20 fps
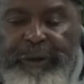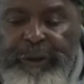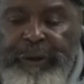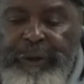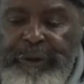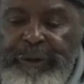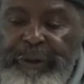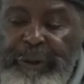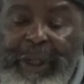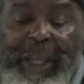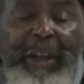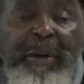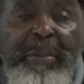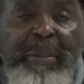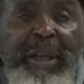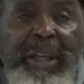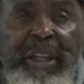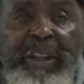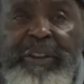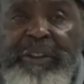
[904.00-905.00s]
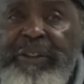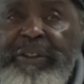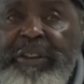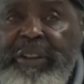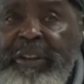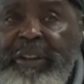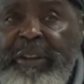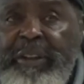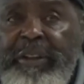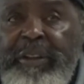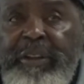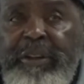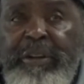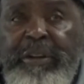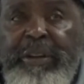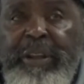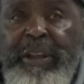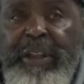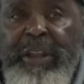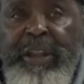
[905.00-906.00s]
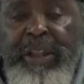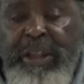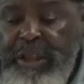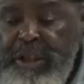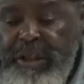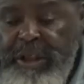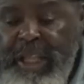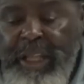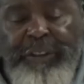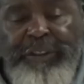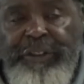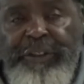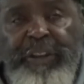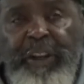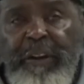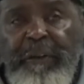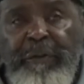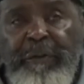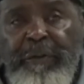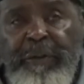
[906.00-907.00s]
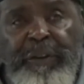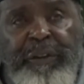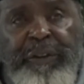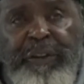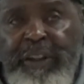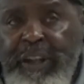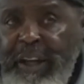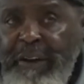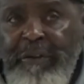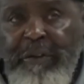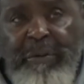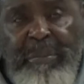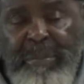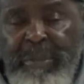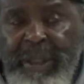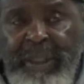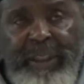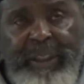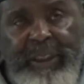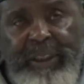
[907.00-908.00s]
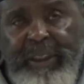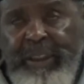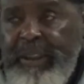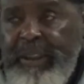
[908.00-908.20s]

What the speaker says: So that means that stuff was never meant